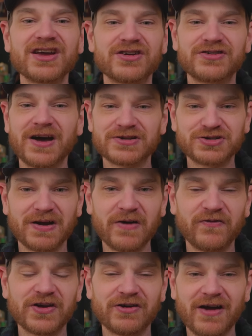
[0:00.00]
You're not trying to
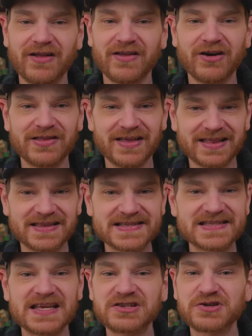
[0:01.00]
figure out like the
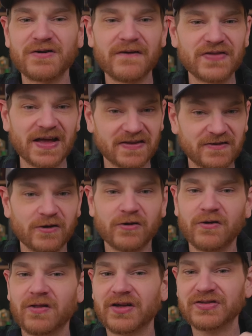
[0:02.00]
center of that
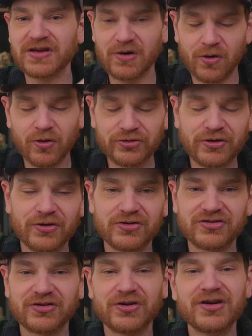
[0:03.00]
circle on the old
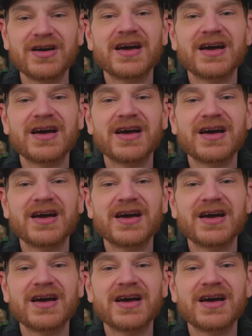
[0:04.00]
cursor.